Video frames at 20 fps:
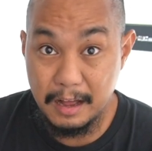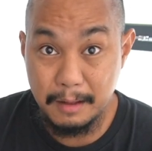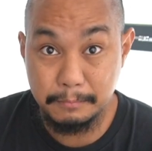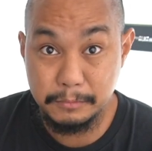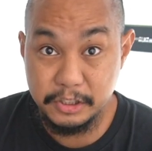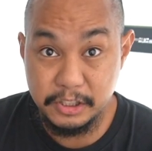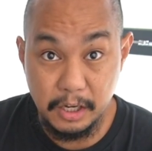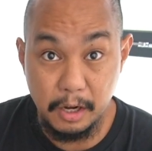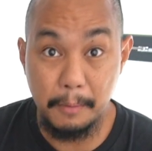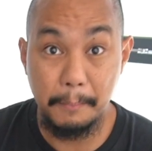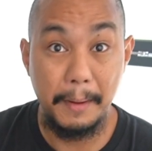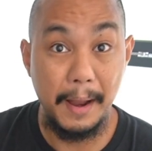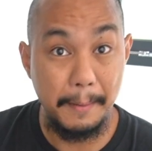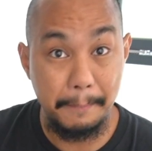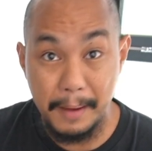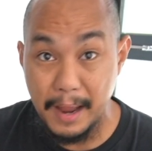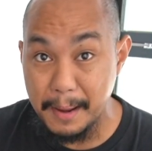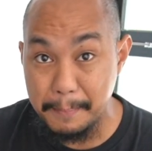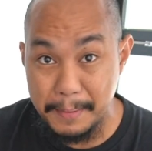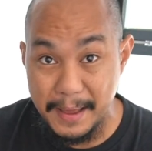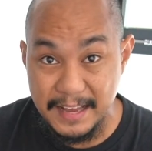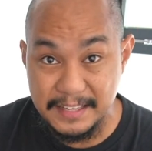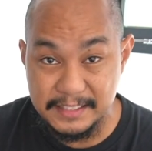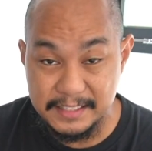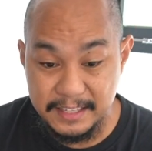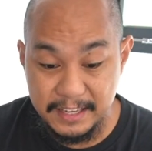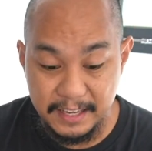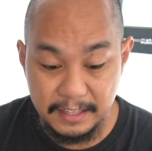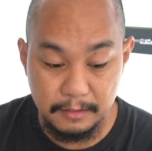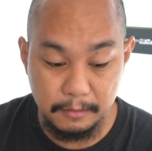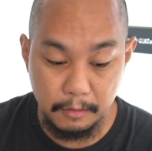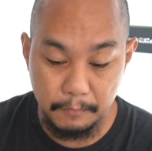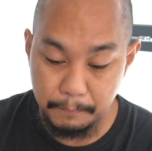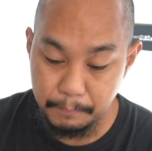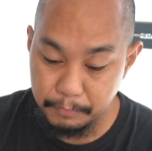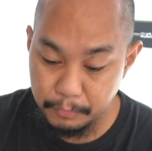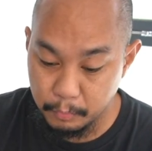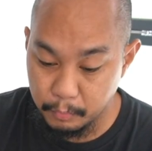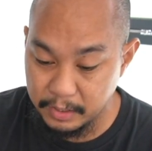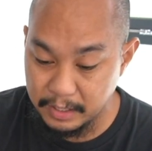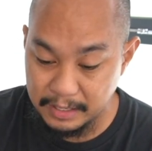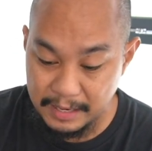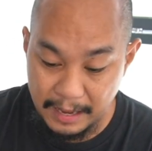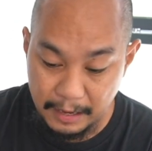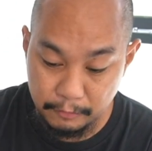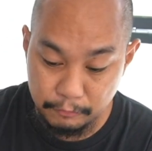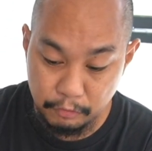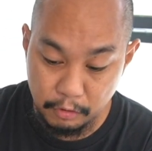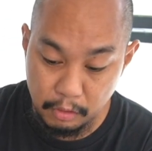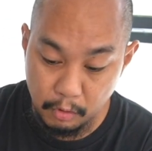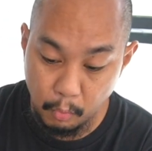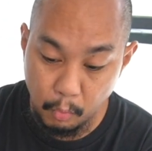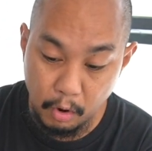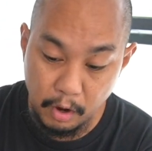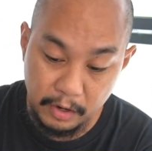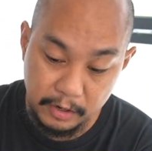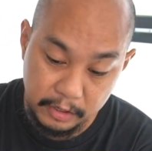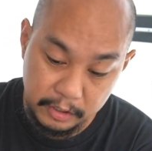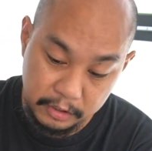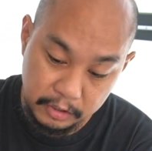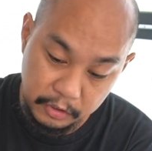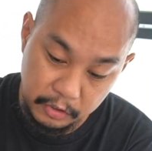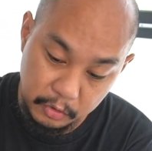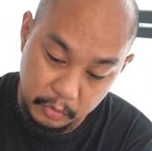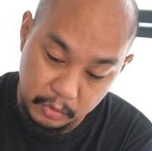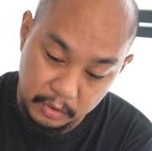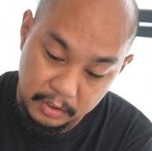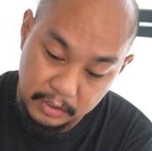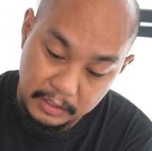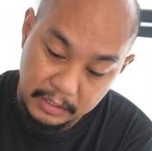So by bypassing it, we allowed for the water to